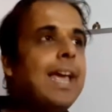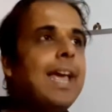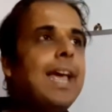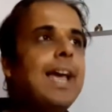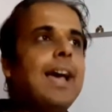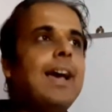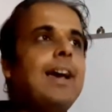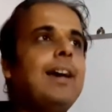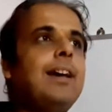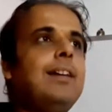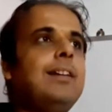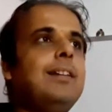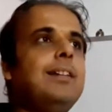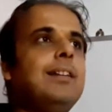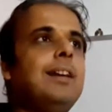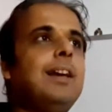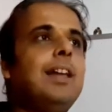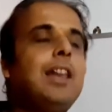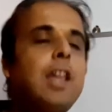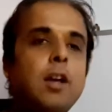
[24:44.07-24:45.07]
And
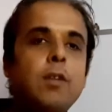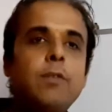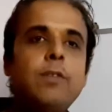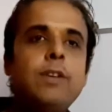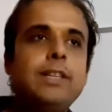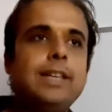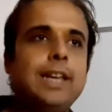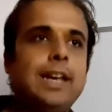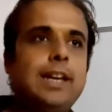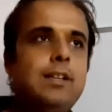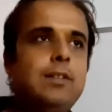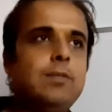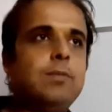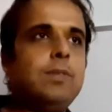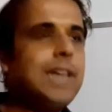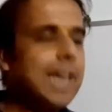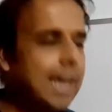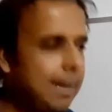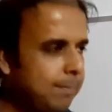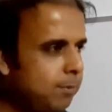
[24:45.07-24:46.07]
along with that, we
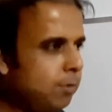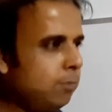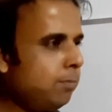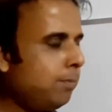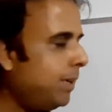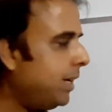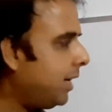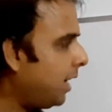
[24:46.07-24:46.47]
have to bring,